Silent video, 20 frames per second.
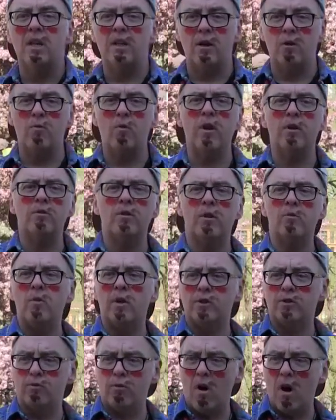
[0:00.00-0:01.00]
They're wondering
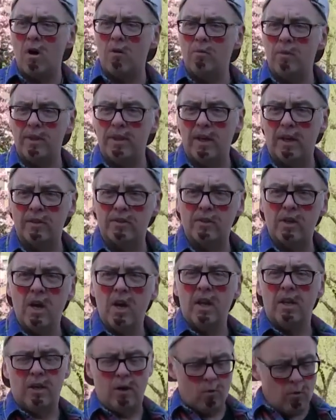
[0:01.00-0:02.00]
what's wrong with us.
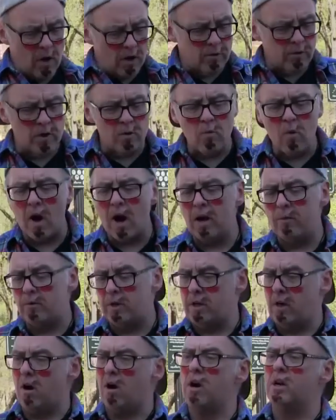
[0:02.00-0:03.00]
They're wondering why
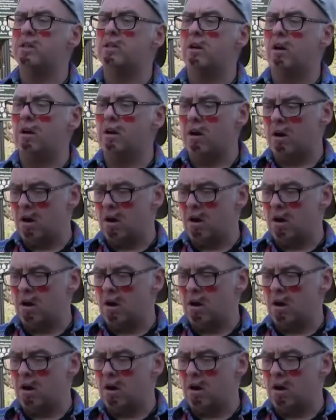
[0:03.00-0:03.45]
we harden our